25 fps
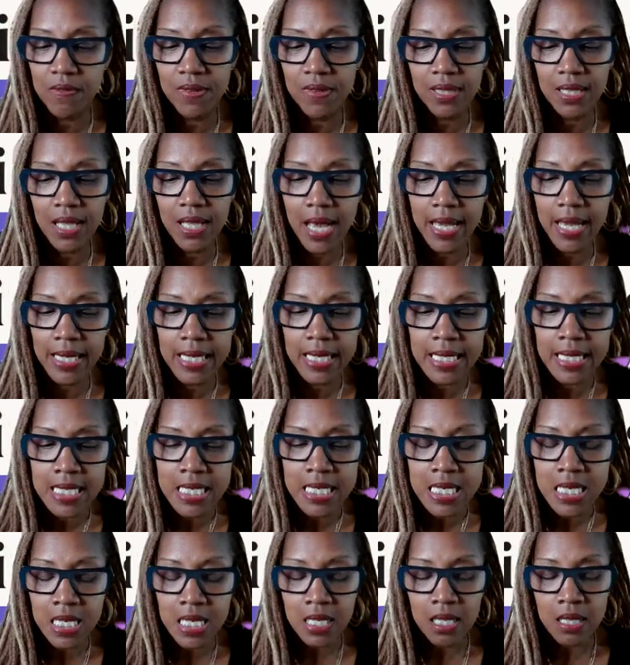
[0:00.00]
grief
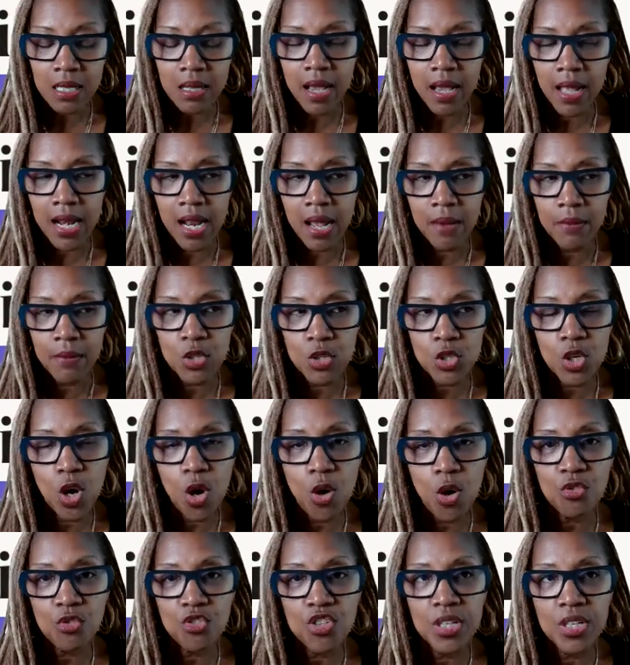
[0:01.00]
clients and I was
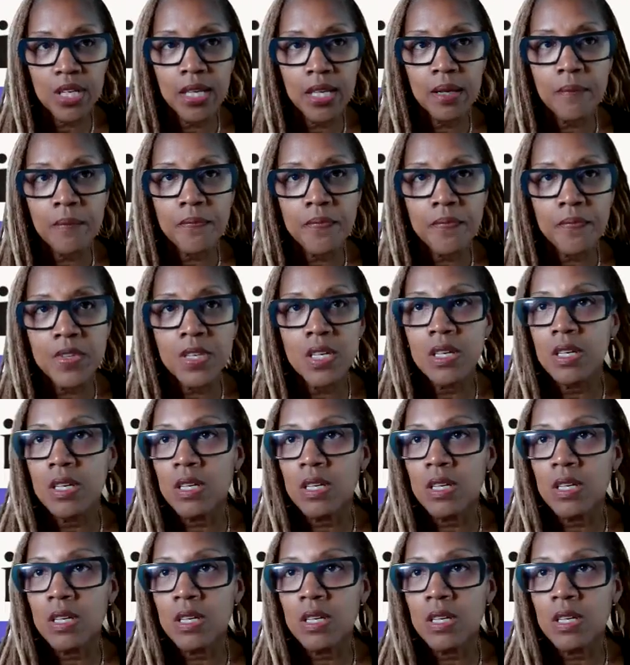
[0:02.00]
coaching,